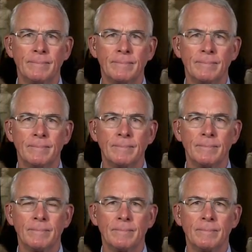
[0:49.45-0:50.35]

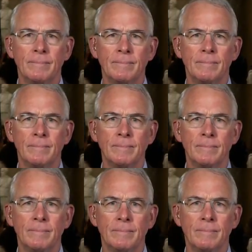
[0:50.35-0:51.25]

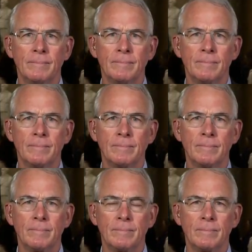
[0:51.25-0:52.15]

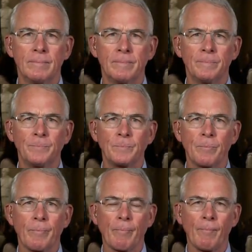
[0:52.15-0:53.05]

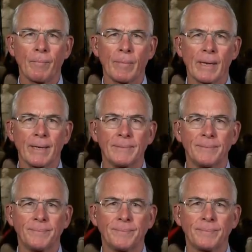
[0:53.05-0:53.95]

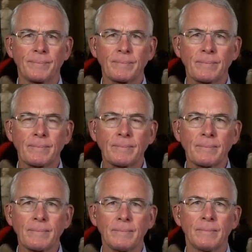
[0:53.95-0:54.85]

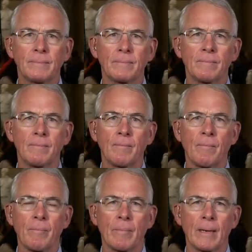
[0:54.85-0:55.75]

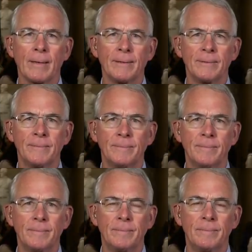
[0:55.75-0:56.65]

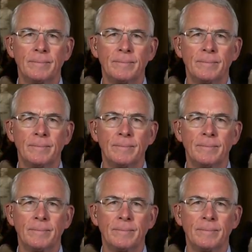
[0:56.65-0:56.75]
[no speech]